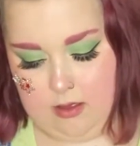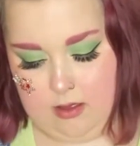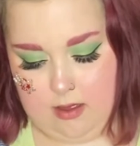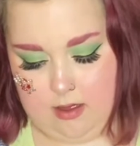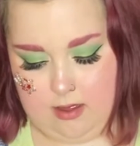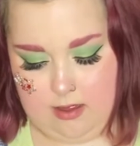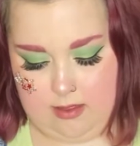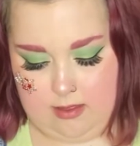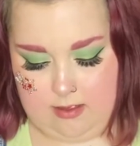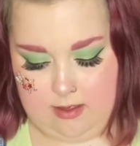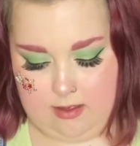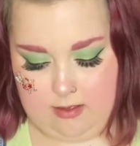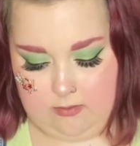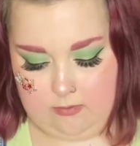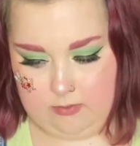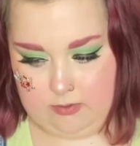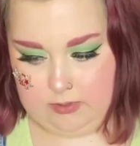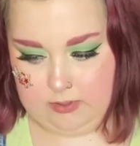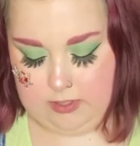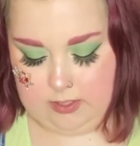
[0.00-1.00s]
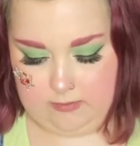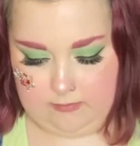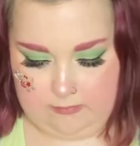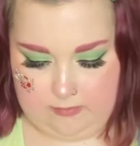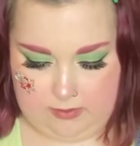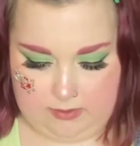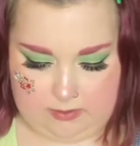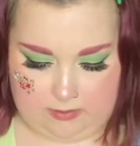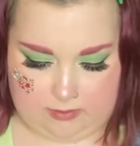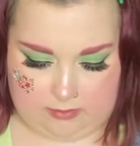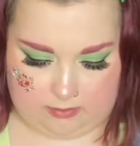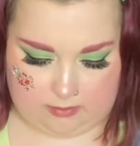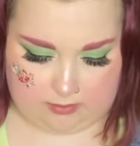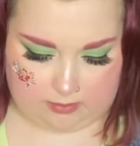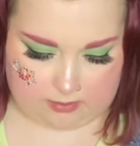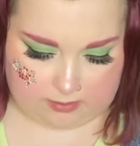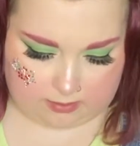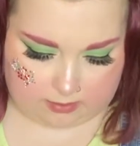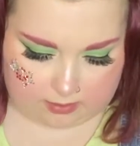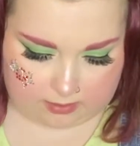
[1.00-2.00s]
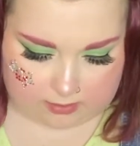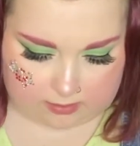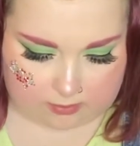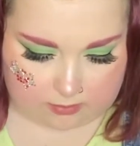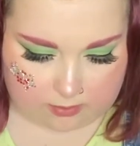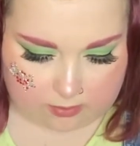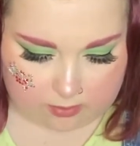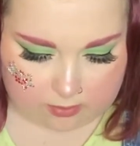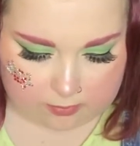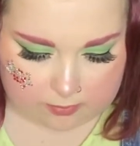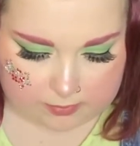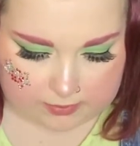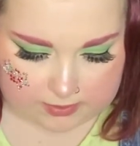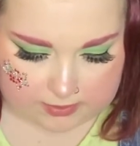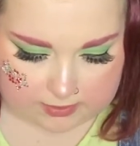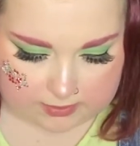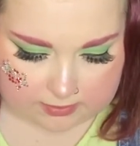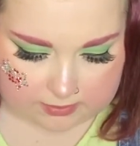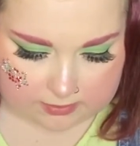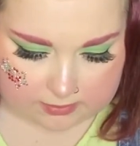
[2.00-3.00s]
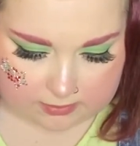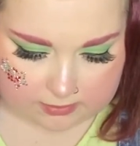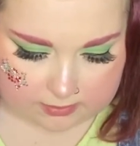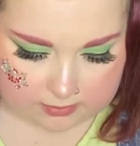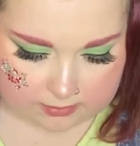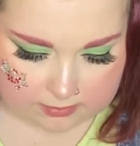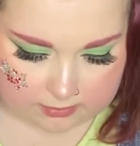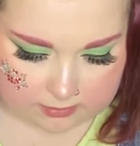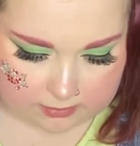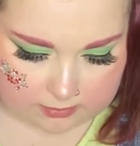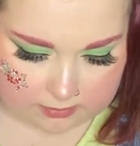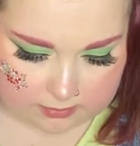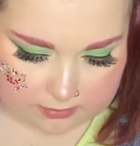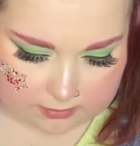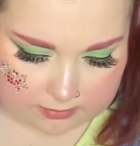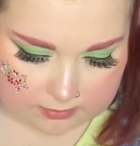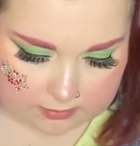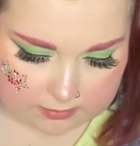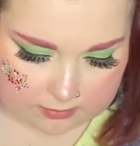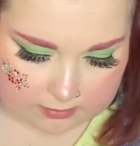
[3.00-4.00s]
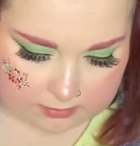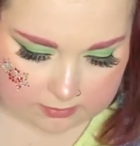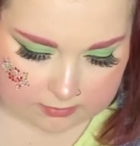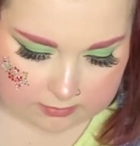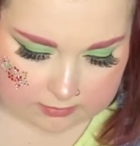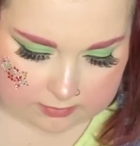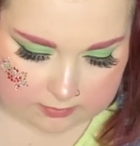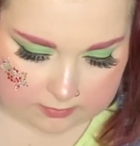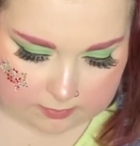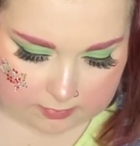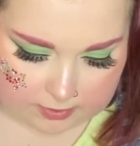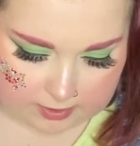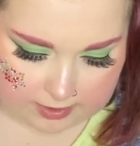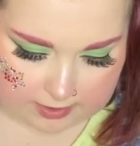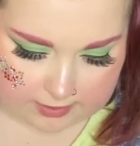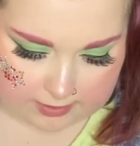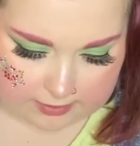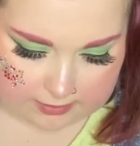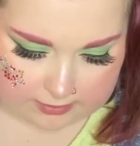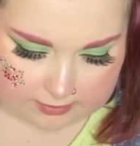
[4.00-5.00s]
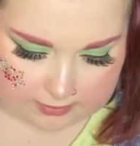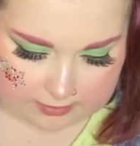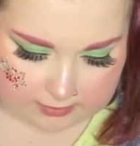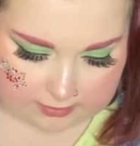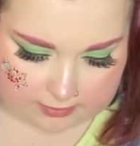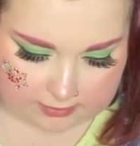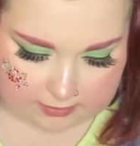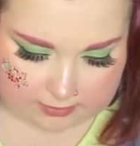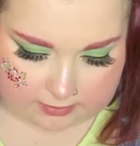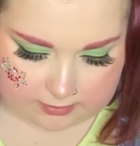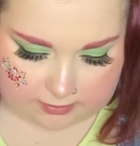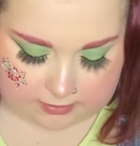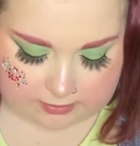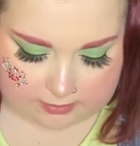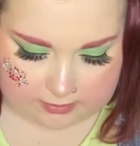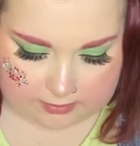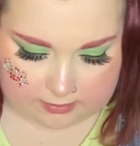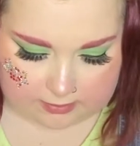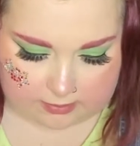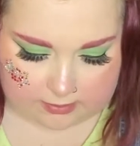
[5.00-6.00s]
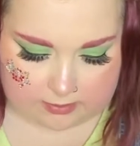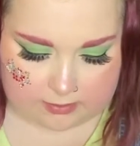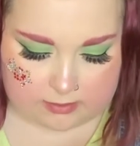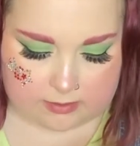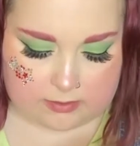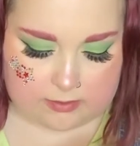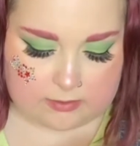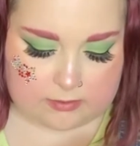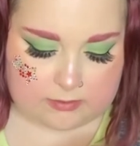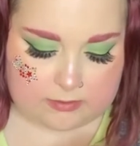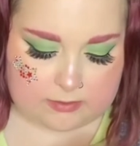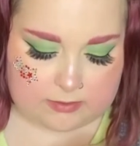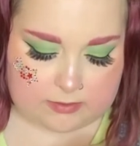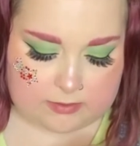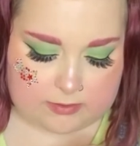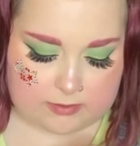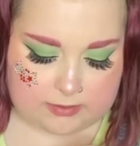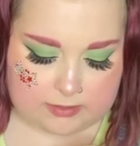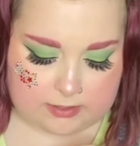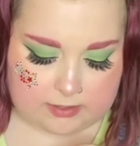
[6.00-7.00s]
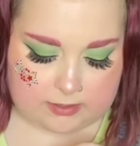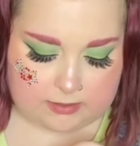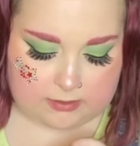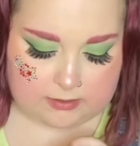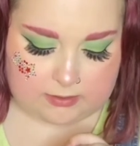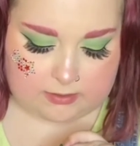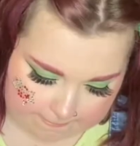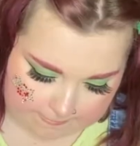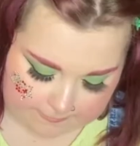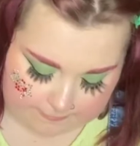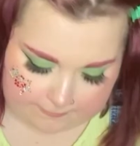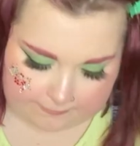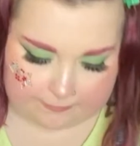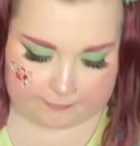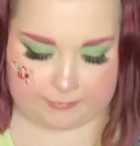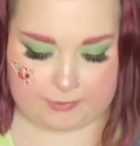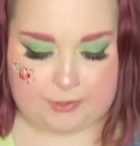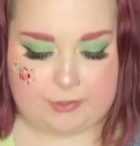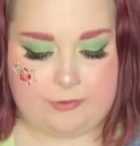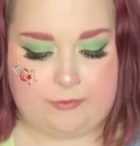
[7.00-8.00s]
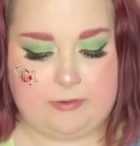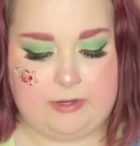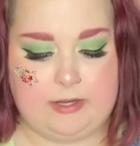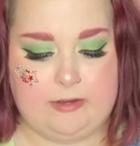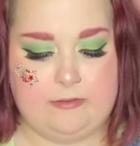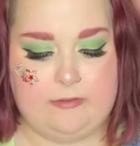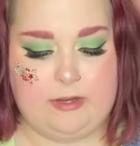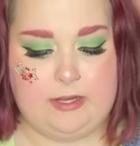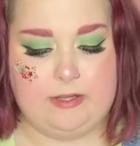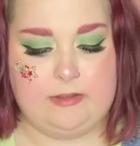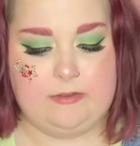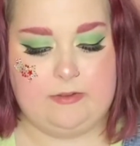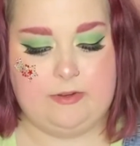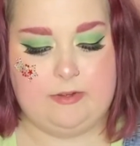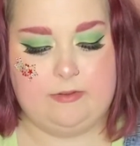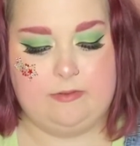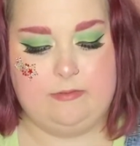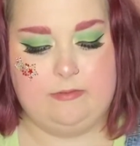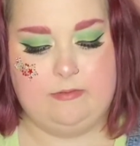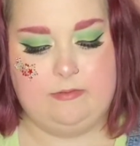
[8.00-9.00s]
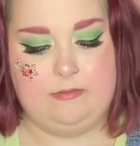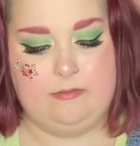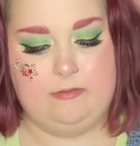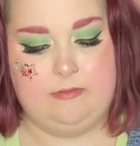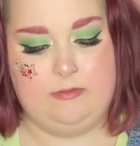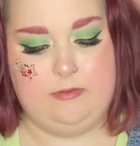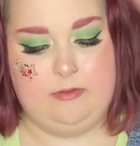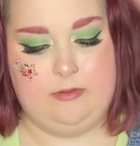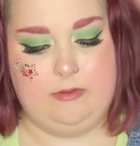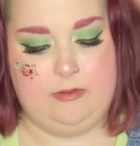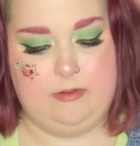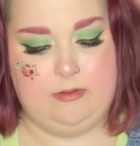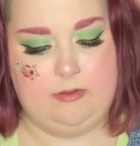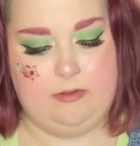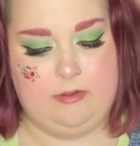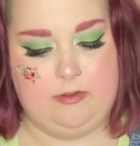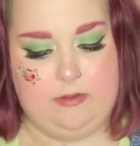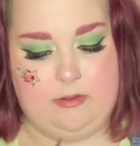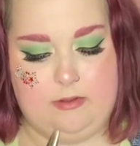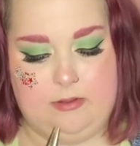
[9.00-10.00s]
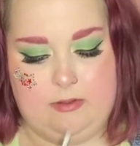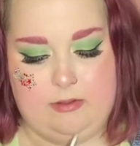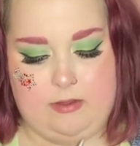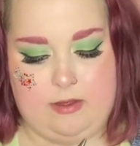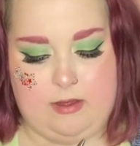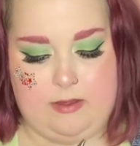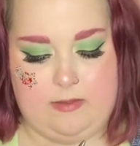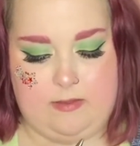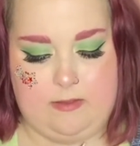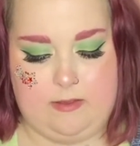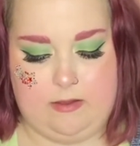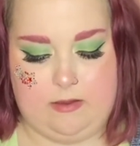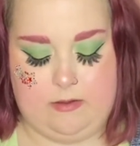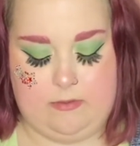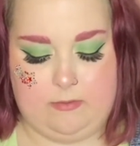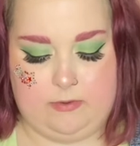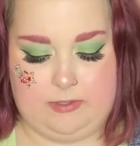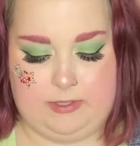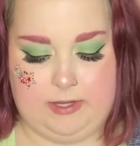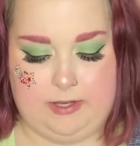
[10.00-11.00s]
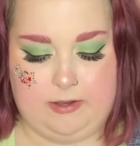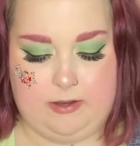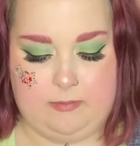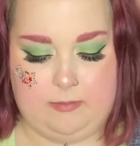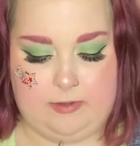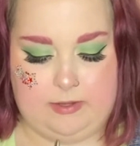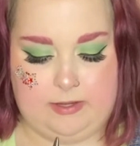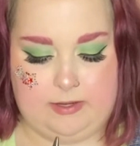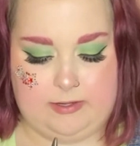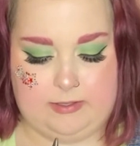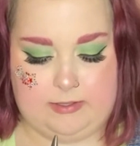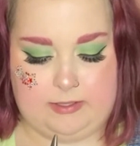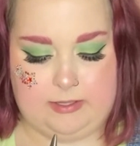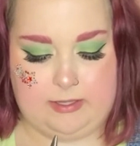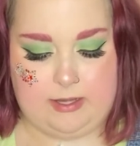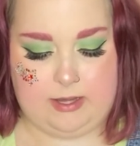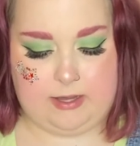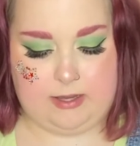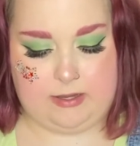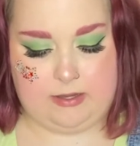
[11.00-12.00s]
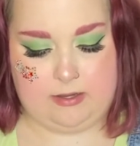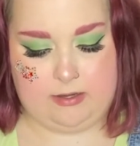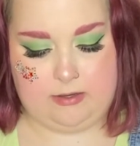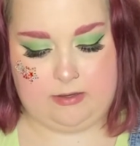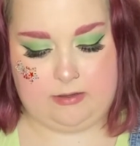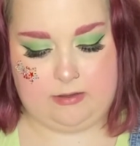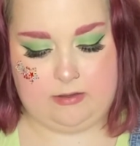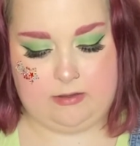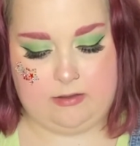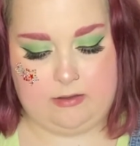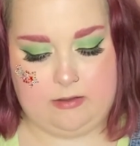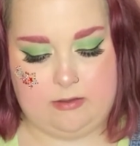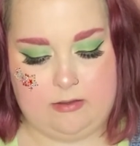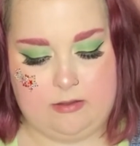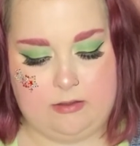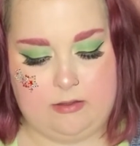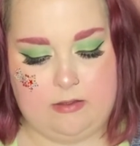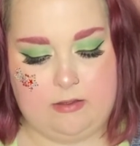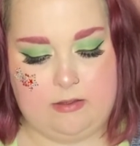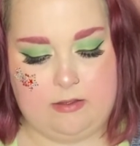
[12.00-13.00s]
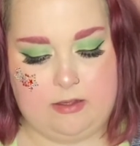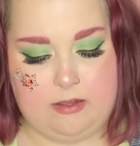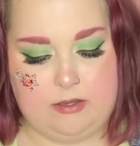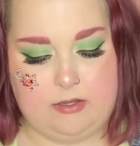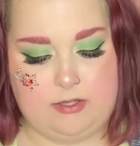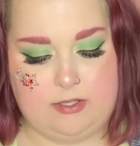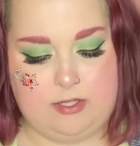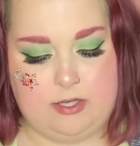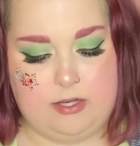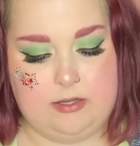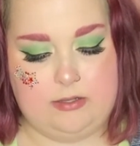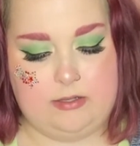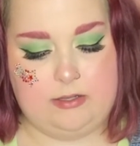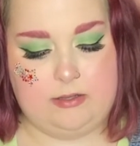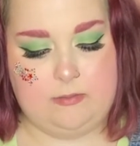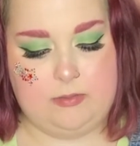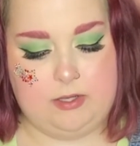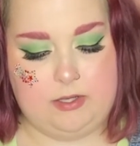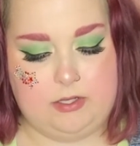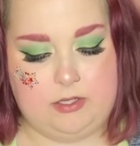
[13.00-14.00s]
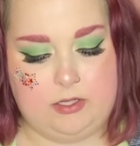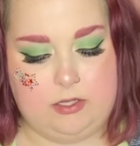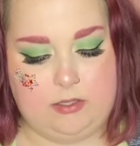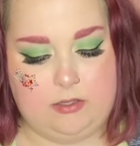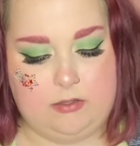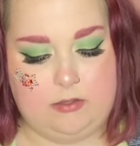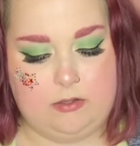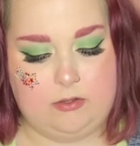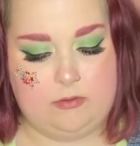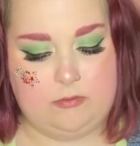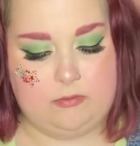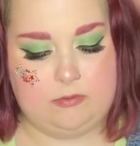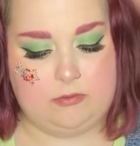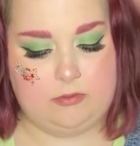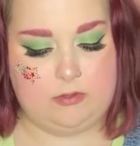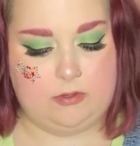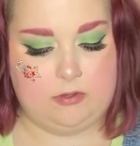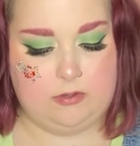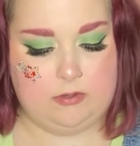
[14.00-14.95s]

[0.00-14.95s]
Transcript: And that will give it an open spot to stick your ring right through. And then we'll take our pliers again and gently pinch it closed.